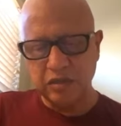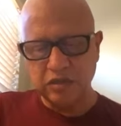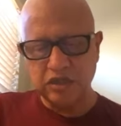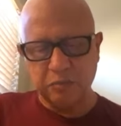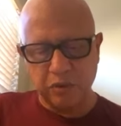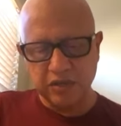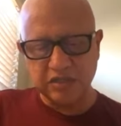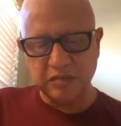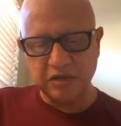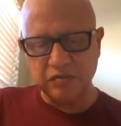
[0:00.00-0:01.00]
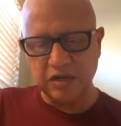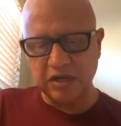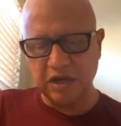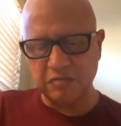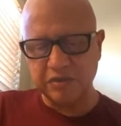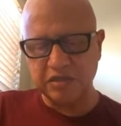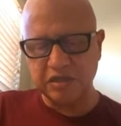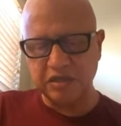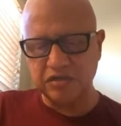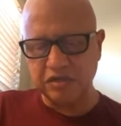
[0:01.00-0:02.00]
She poured some into a cup and
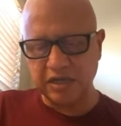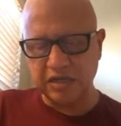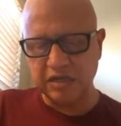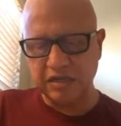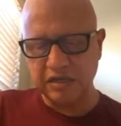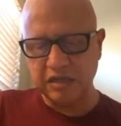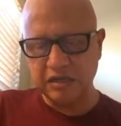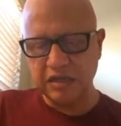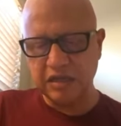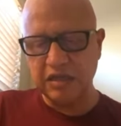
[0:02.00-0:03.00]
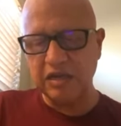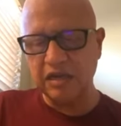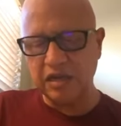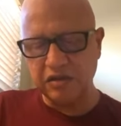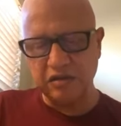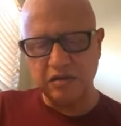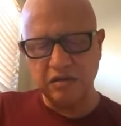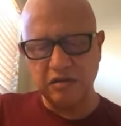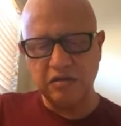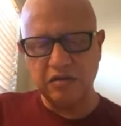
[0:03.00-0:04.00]
took a drink, then another,
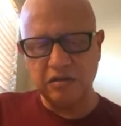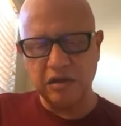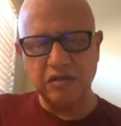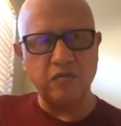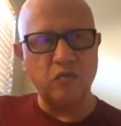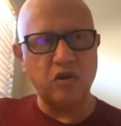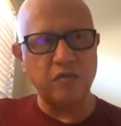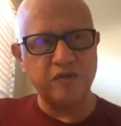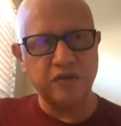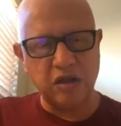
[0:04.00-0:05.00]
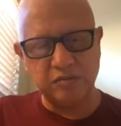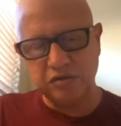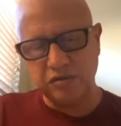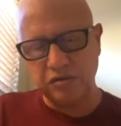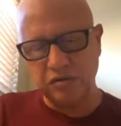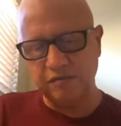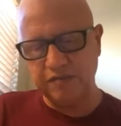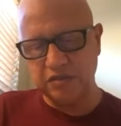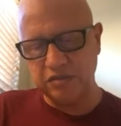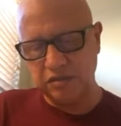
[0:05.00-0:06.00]
and the warmth calmed her
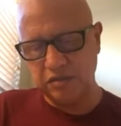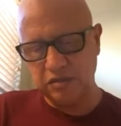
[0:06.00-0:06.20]
nerves.